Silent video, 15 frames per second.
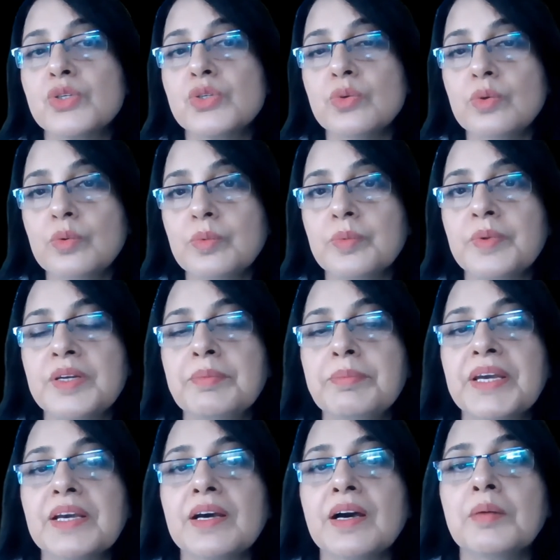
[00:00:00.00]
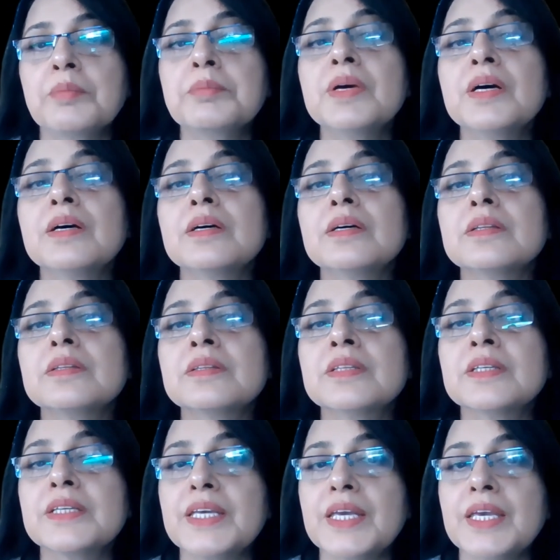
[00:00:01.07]
2 will become
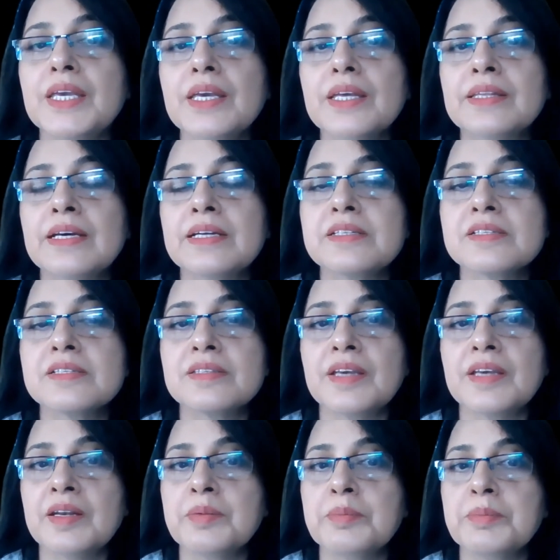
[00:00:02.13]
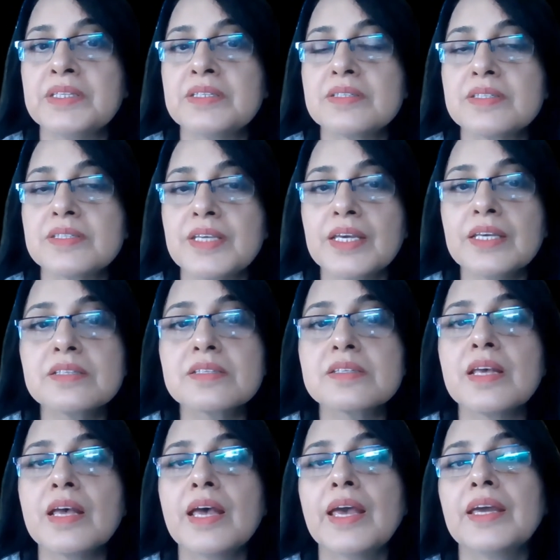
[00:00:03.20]
the key, that is the element
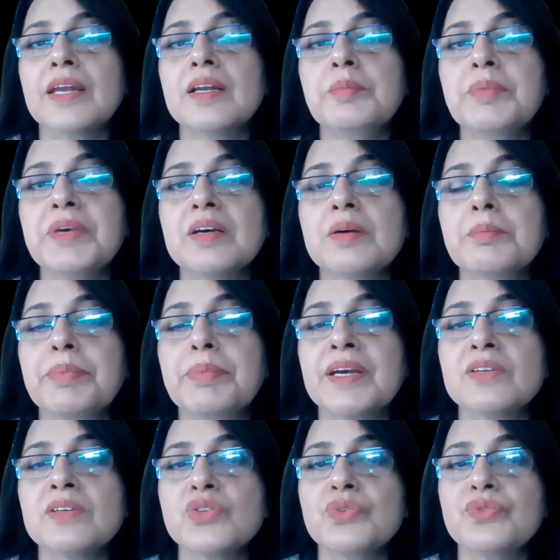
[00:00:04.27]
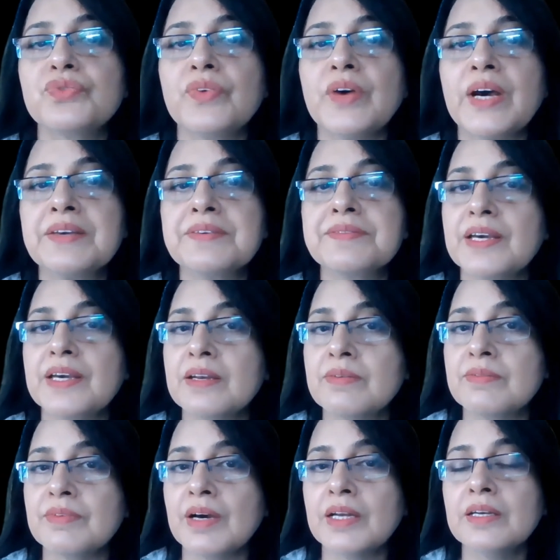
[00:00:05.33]
6. It will be compared to 5
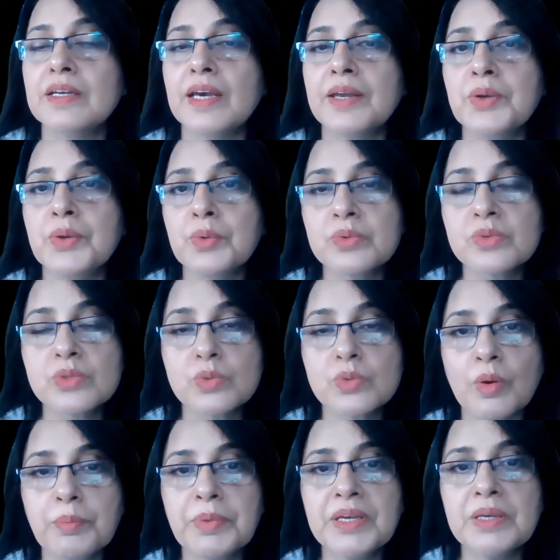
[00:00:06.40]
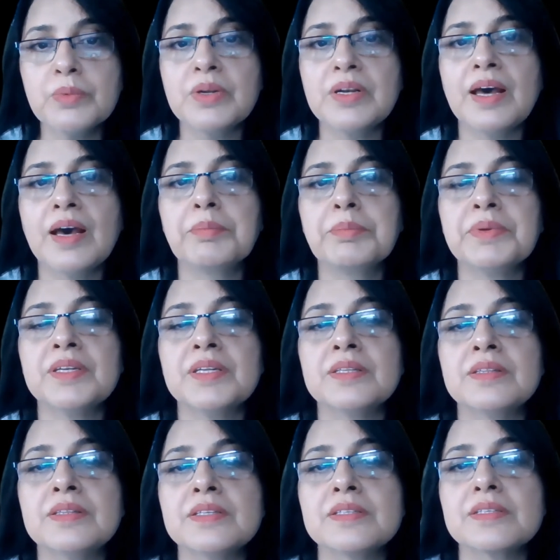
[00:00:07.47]
and 1, and no swapping will happen
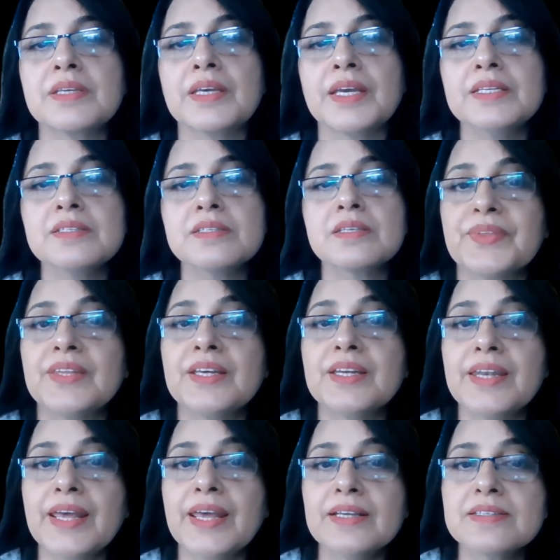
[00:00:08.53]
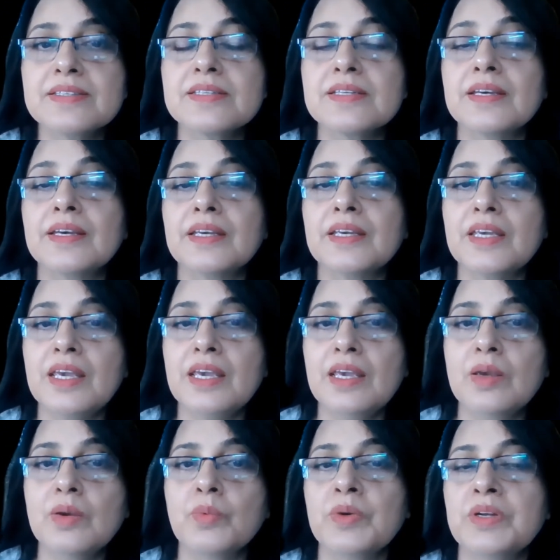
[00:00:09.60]
in this case. The next
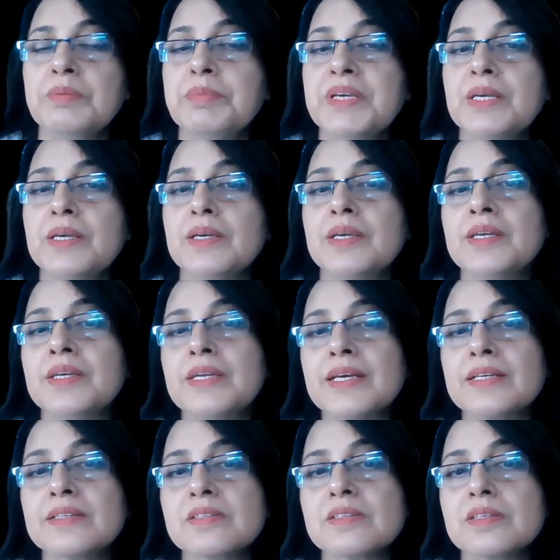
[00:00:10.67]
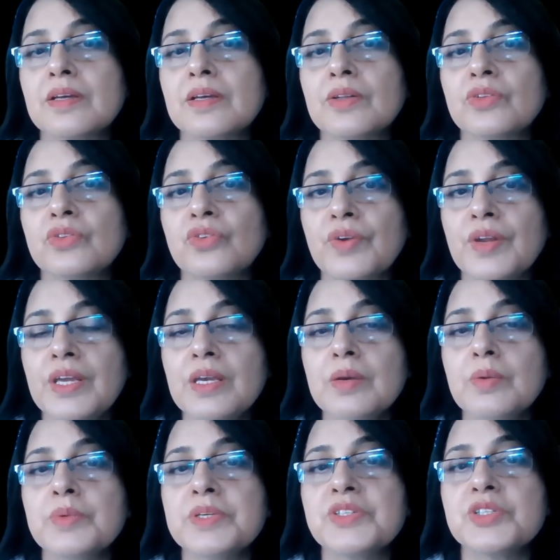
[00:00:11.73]
key will be index 3,
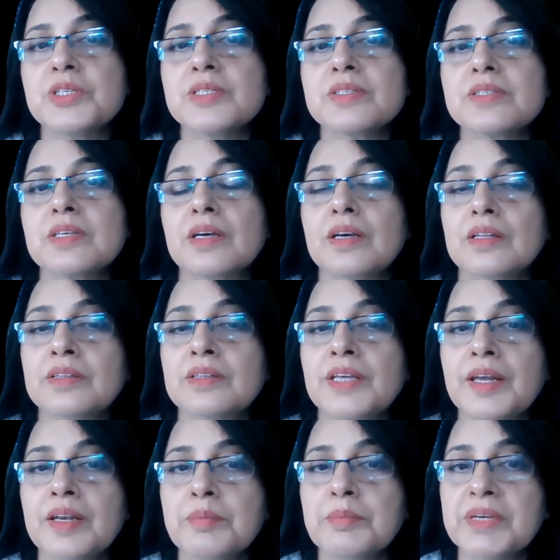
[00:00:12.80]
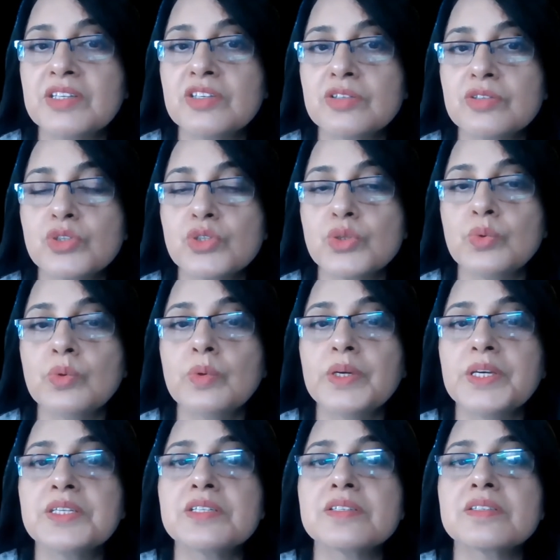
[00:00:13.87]
which is the element 2.
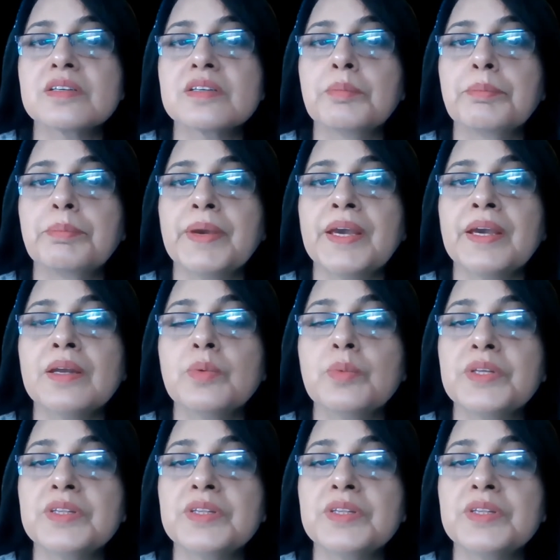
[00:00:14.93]
It is compared